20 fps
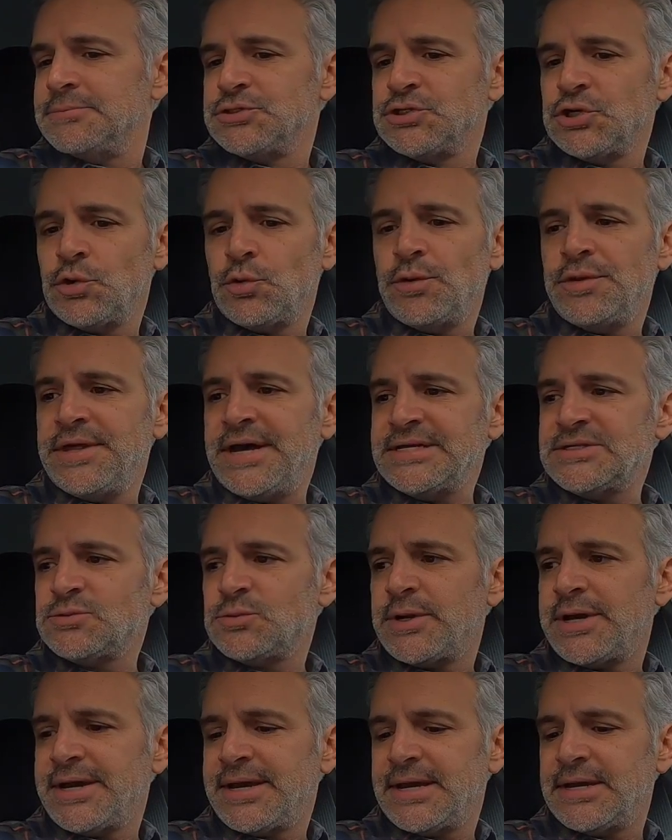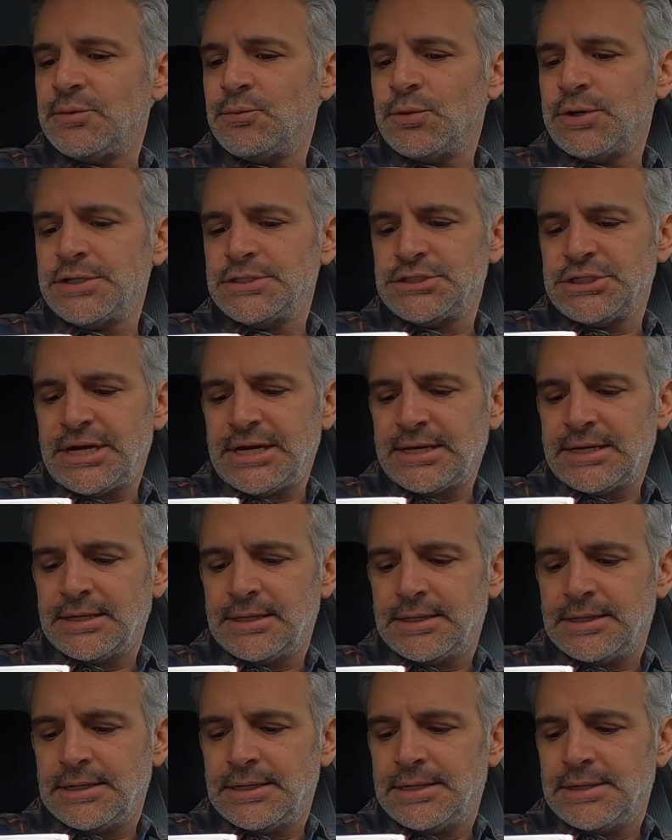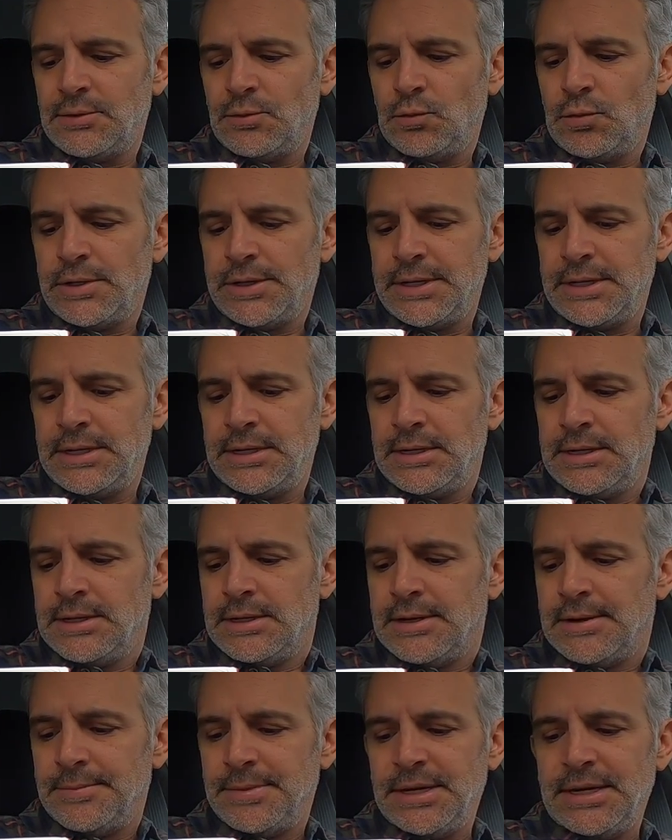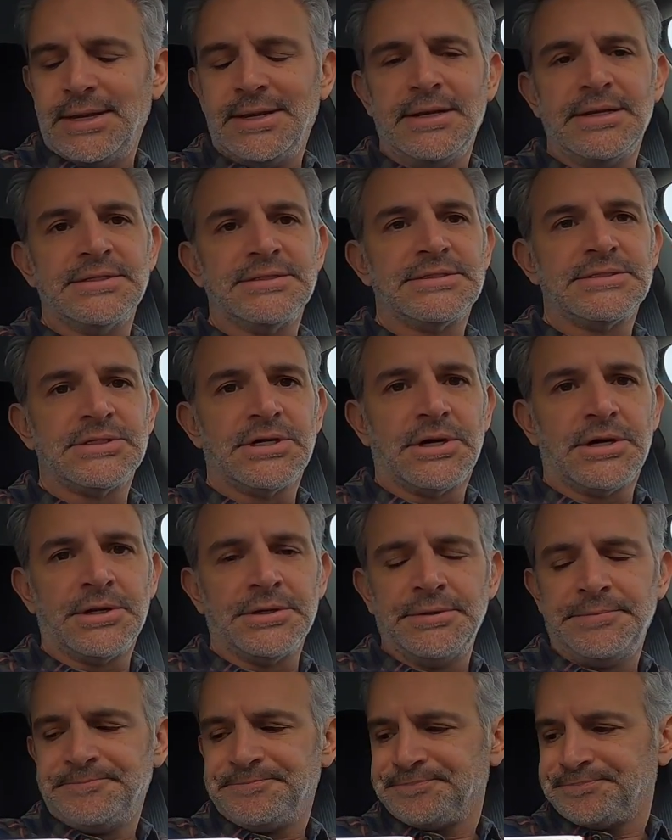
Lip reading: So that's what I kind of want to check. One, I'm going to get it installed.